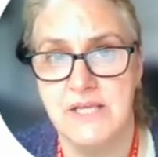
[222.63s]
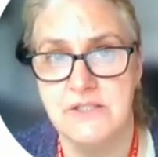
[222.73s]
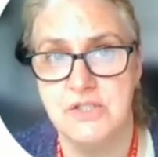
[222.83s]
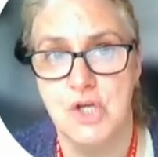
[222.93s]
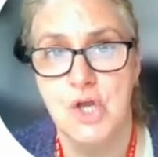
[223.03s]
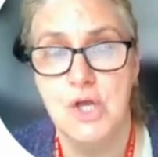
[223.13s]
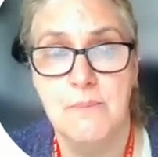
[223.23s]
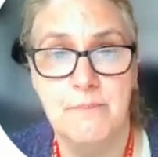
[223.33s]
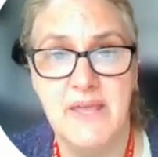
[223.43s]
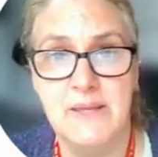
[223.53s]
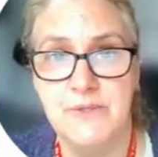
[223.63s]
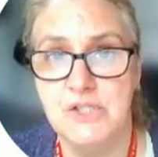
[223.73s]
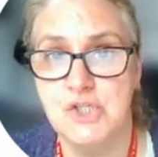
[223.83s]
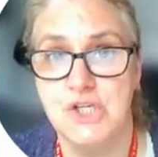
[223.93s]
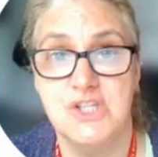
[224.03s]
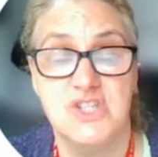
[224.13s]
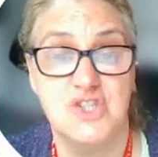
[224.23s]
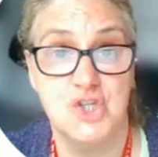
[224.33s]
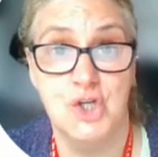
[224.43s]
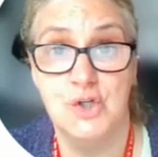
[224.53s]
Often you can't
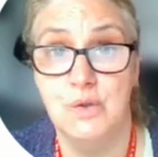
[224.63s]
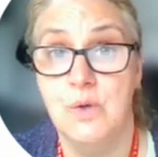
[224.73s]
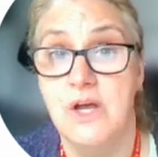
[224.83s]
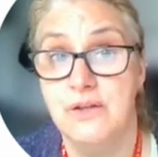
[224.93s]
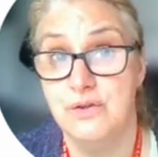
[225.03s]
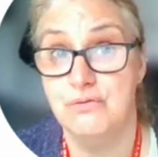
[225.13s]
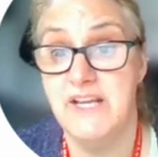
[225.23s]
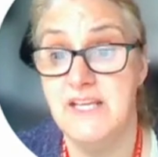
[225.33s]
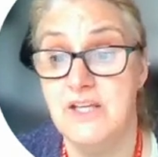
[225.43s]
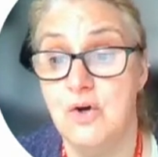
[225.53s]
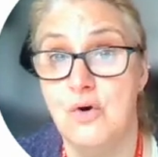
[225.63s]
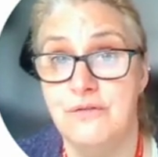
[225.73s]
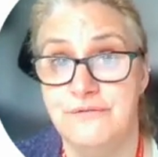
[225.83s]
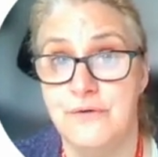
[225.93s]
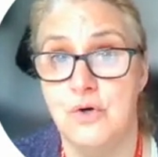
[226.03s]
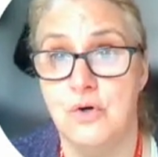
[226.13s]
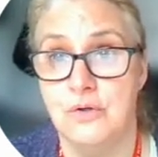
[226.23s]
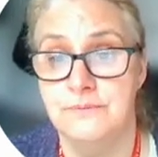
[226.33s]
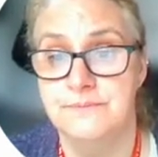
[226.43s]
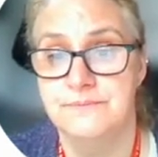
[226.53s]
include too many points of
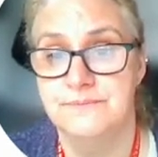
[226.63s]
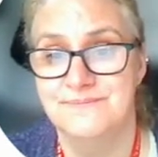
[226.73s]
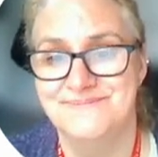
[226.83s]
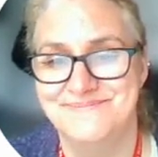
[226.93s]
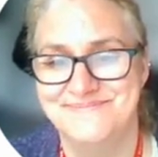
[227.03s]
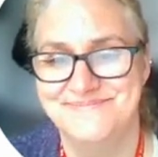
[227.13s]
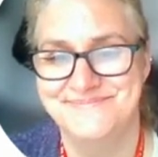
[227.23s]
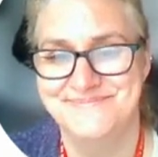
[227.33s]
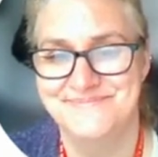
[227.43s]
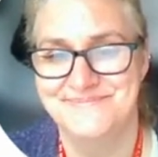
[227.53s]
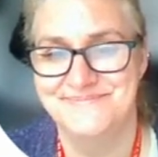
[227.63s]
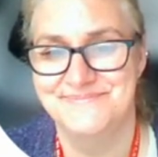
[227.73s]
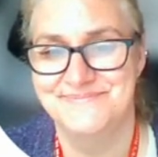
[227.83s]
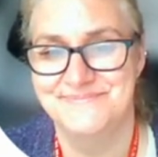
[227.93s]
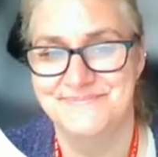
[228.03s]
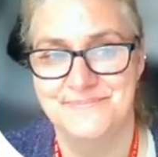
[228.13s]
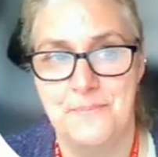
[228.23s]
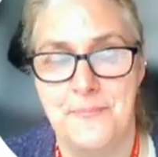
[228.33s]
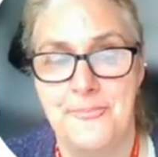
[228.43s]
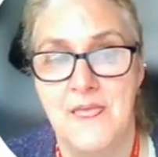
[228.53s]
interest, maybe just 2,
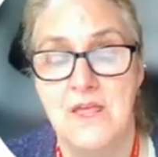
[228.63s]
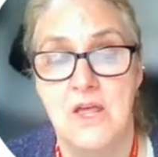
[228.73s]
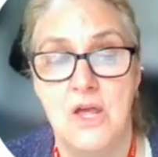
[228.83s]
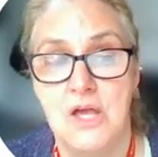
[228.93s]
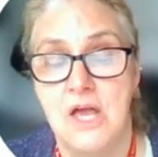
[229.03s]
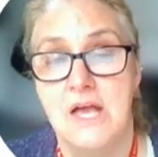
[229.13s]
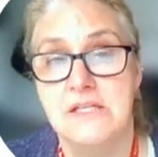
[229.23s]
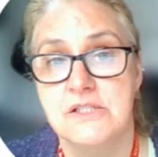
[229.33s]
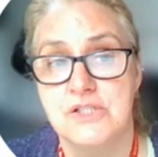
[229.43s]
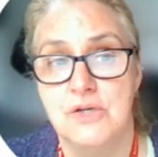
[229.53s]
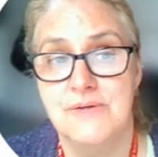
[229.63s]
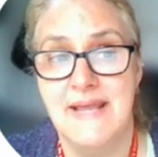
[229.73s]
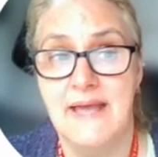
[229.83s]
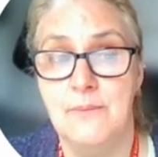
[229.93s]
3 or 4.